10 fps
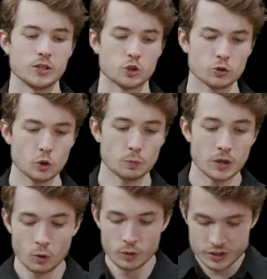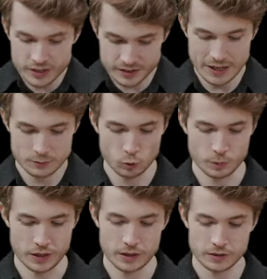each group, which in this case will
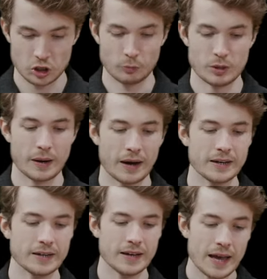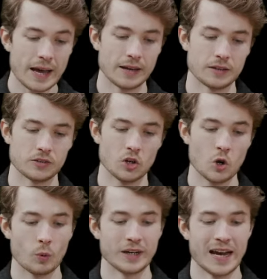be determined by n,
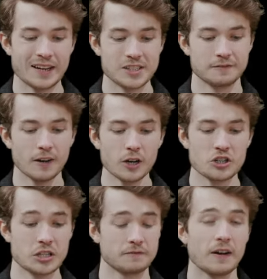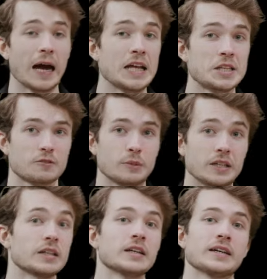where n is a function that finds for
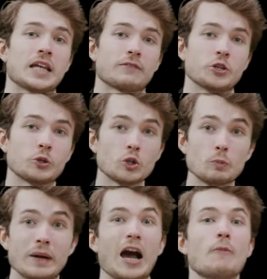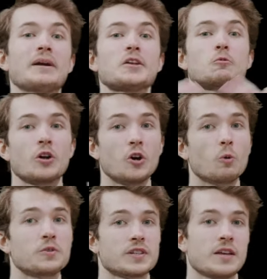me in every group how many
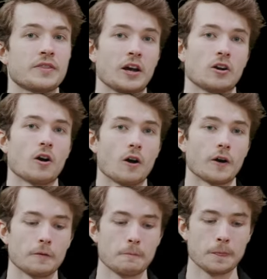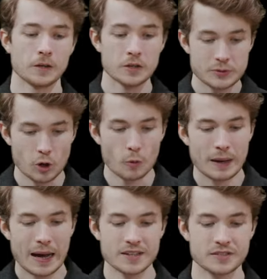rows there are. So I'll
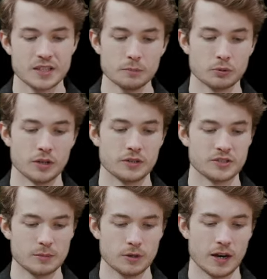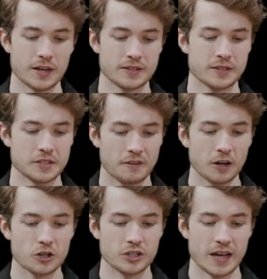pass as input to summarize this
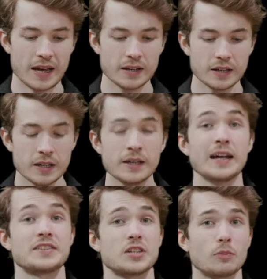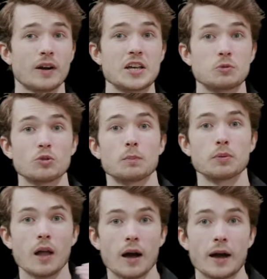function n, and summarize will
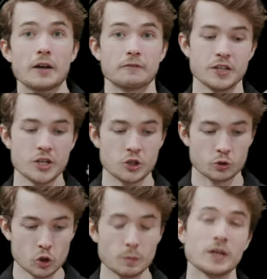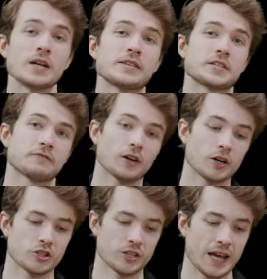apply for each group this
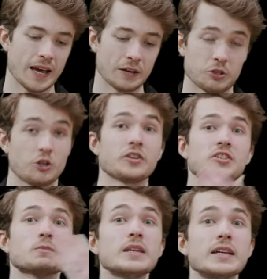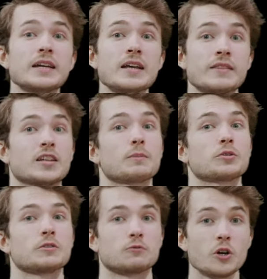function n, returning to me the
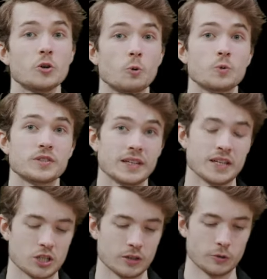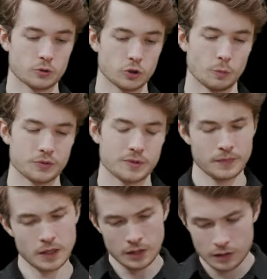number of rows in each of those groups.
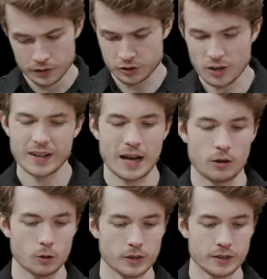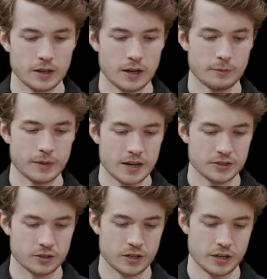Let's try it out. I'll hit um,
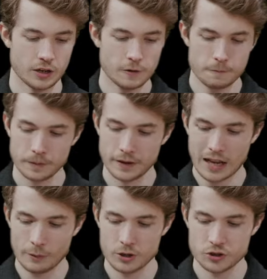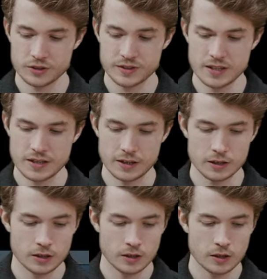enter here, and now we should see